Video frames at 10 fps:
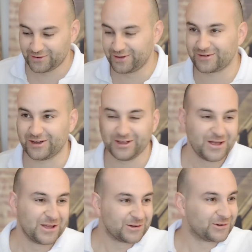
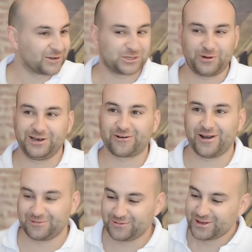You look at 20
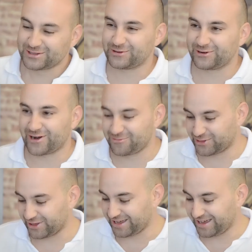grand
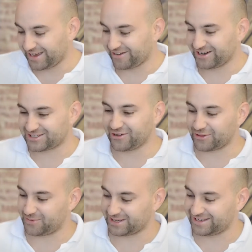worth of gear here, and it's not
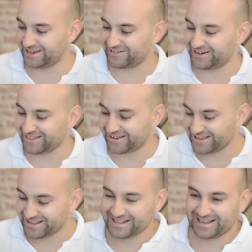the best gear
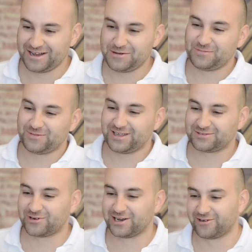either. It's
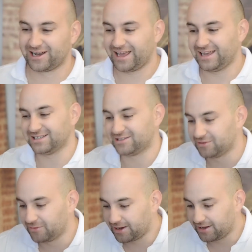really easy
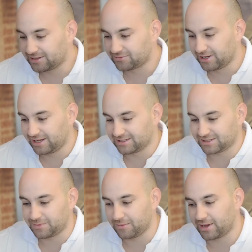to
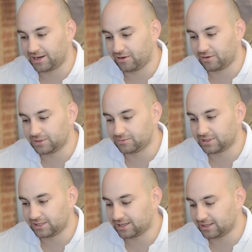spend money in hobbies, but
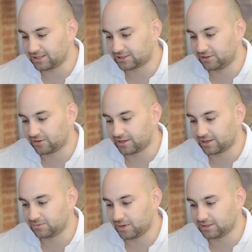detailing is actually not that
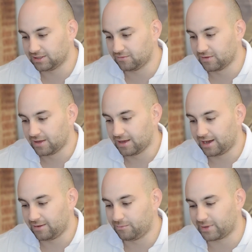expensive.
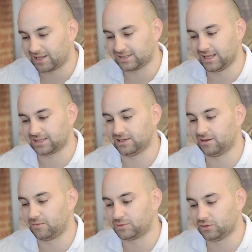But that's an
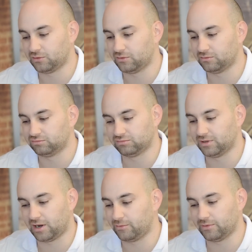optional.
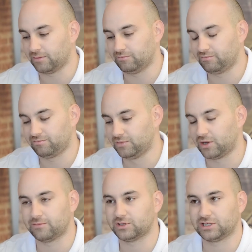
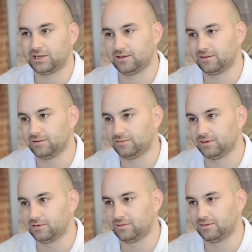Not a machine that you would.